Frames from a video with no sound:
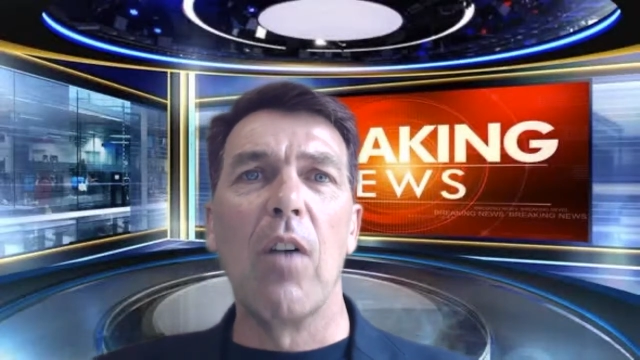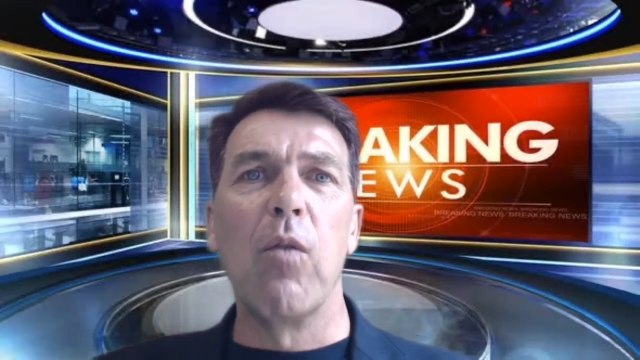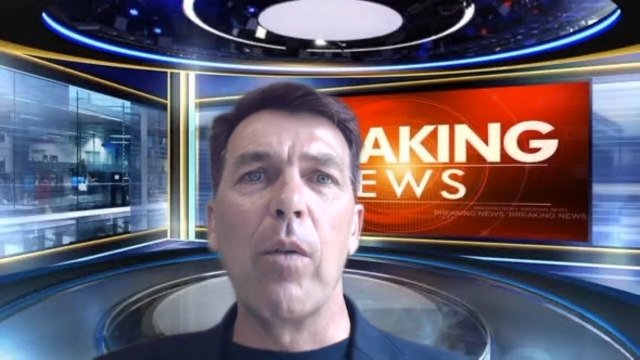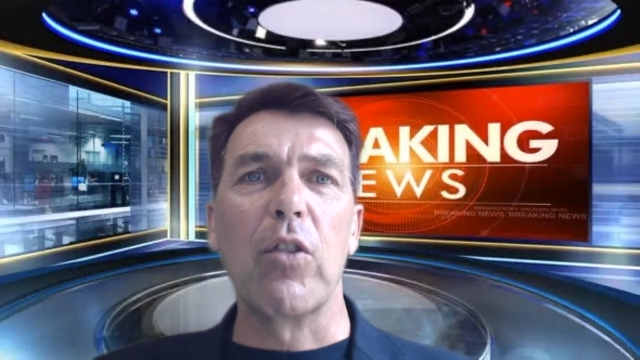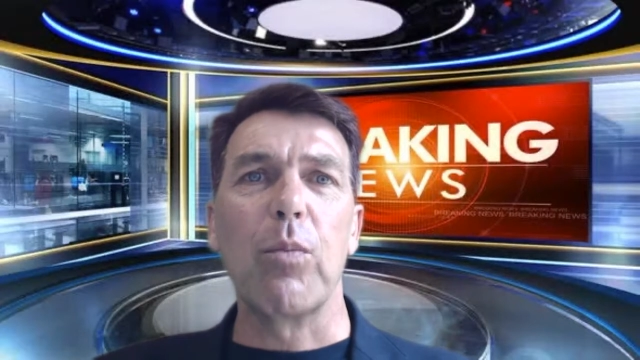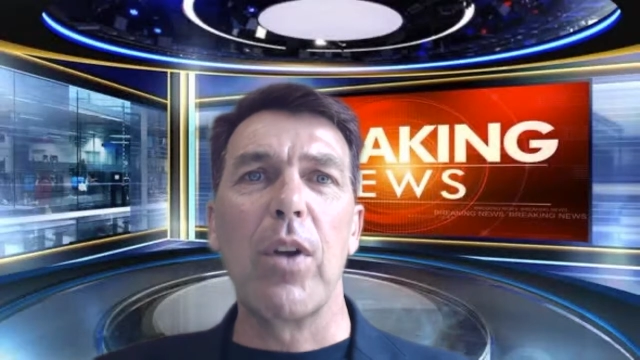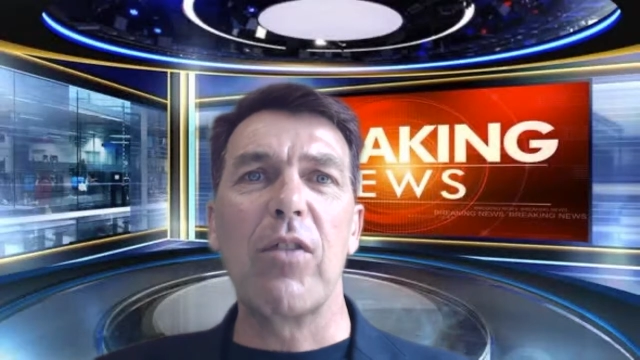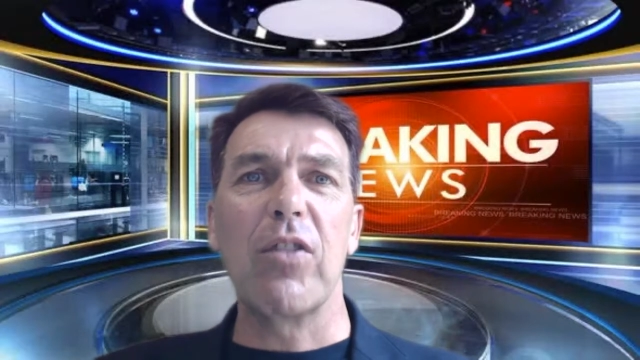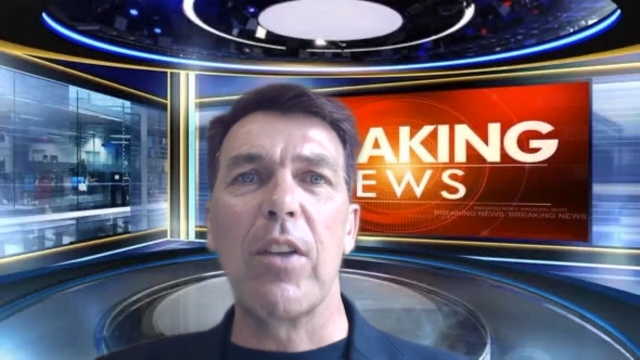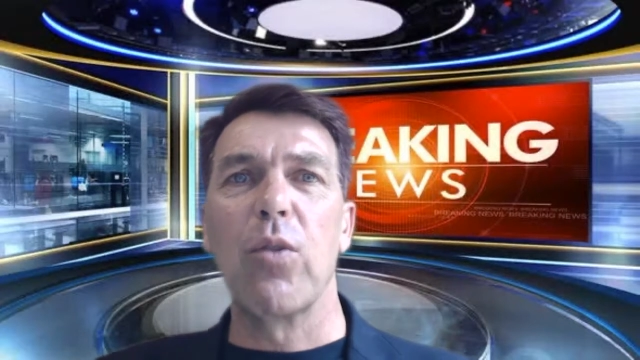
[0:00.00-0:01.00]
of what was
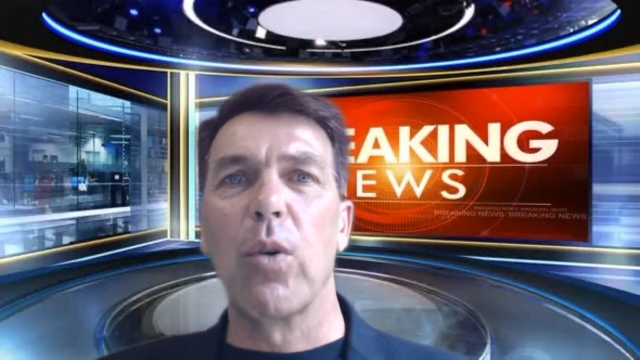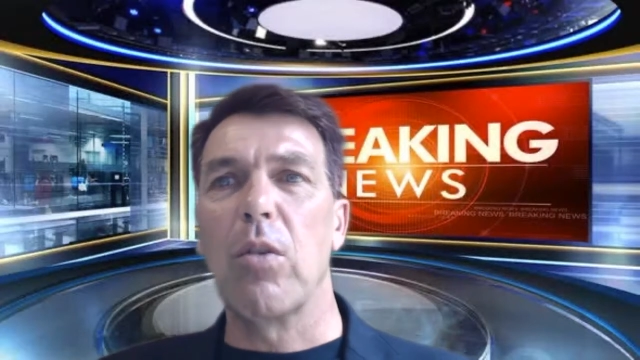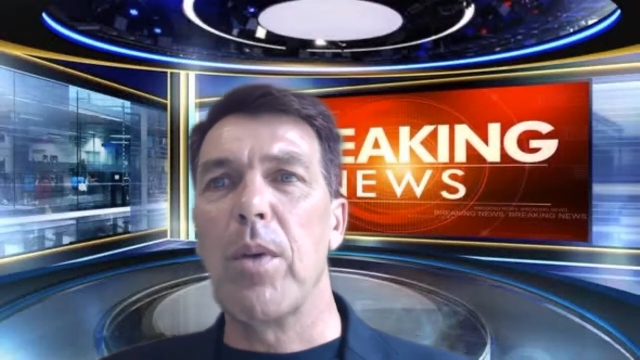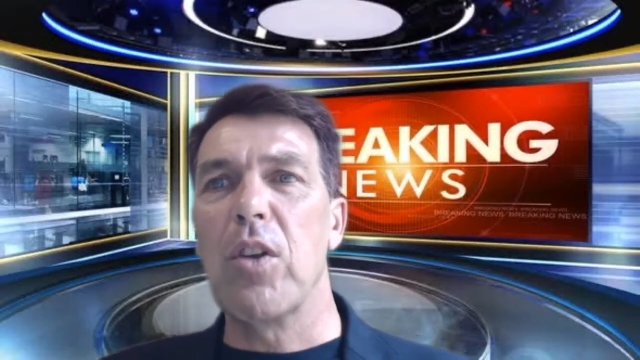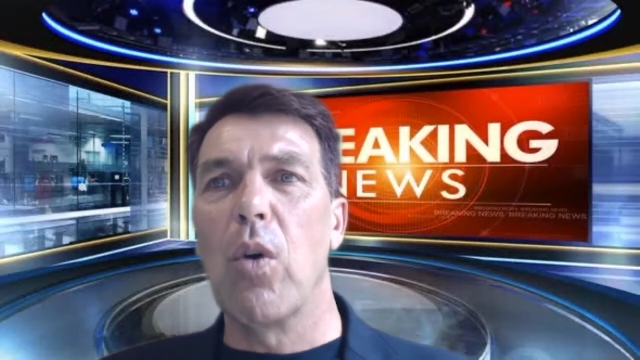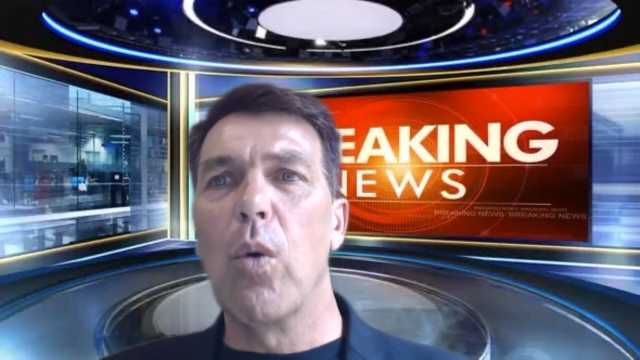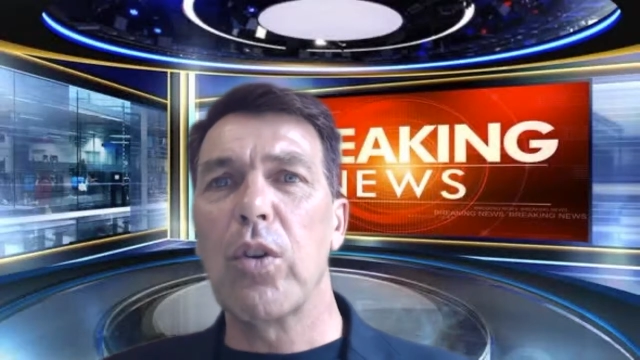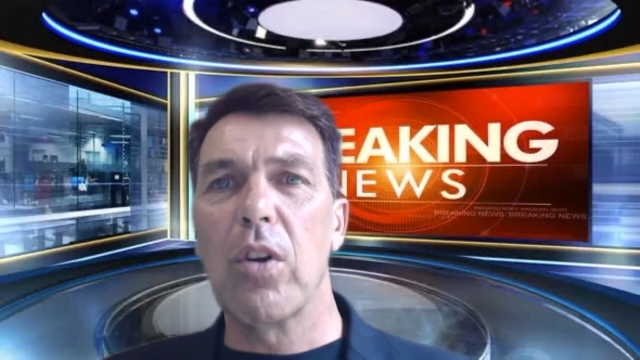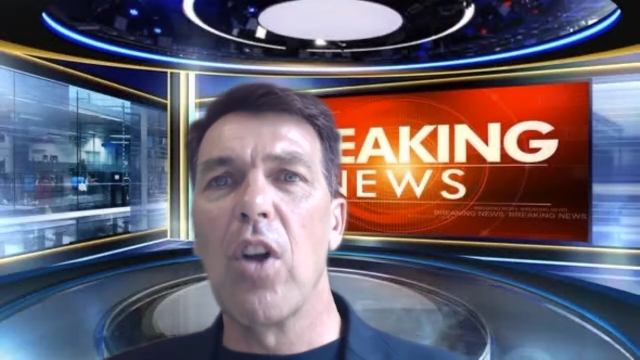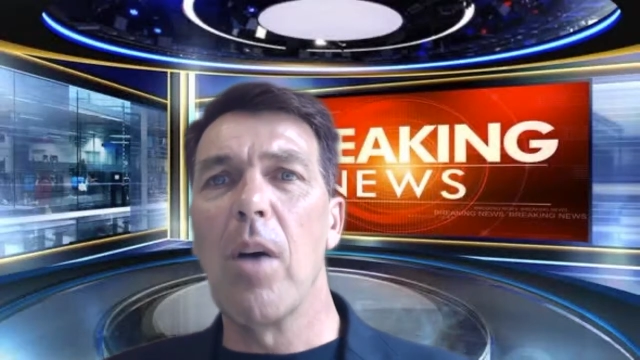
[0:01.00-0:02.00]
previously thought to be your
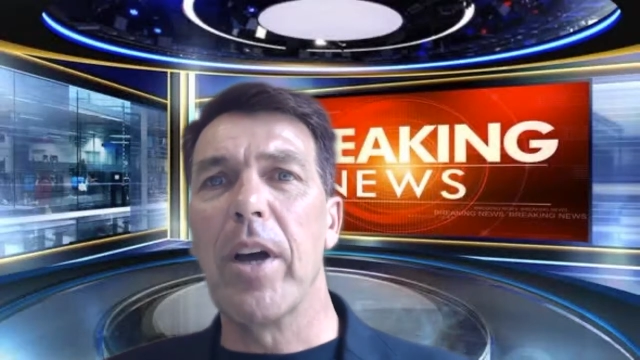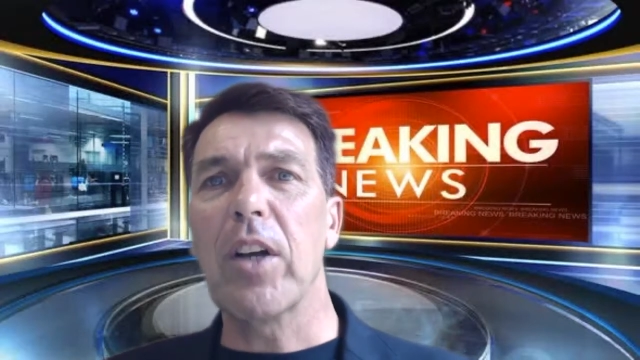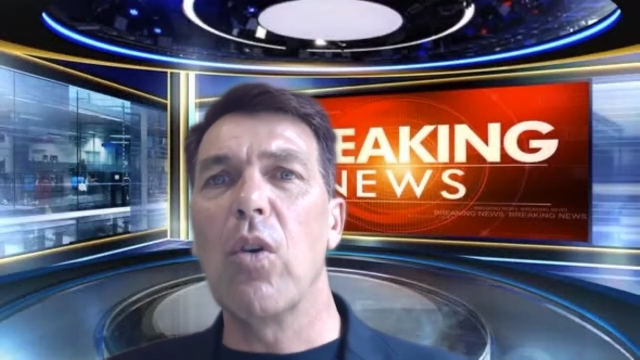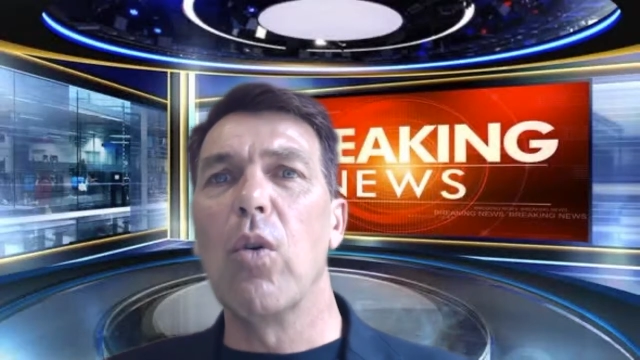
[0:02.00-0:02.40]
autonomic